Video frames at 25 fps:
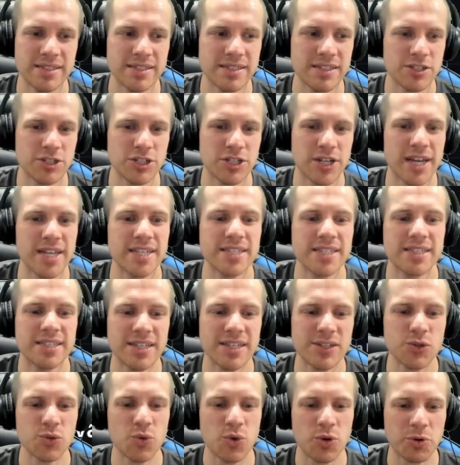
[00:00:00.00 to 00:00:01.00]
such as
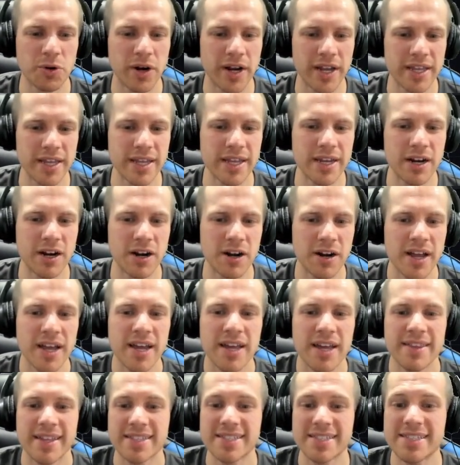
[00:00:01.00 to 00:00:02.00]
this one right here
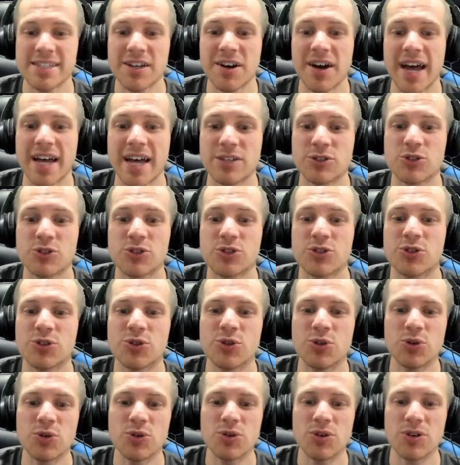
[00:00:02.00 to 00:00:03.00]
that still has
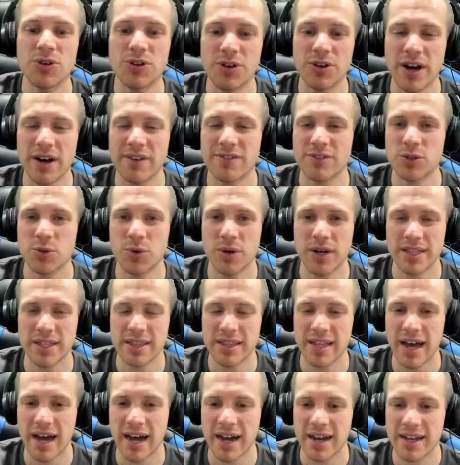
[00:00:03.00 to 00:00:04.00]
2 left to
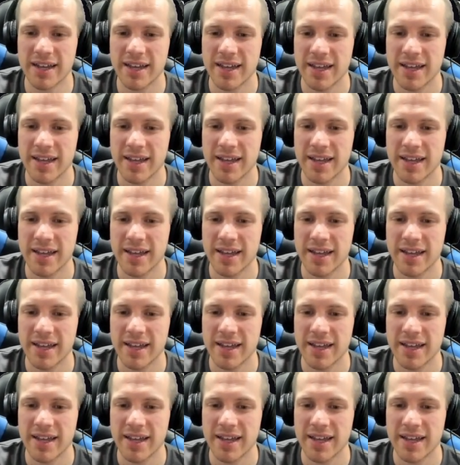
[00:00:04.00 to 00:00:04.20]
unlock.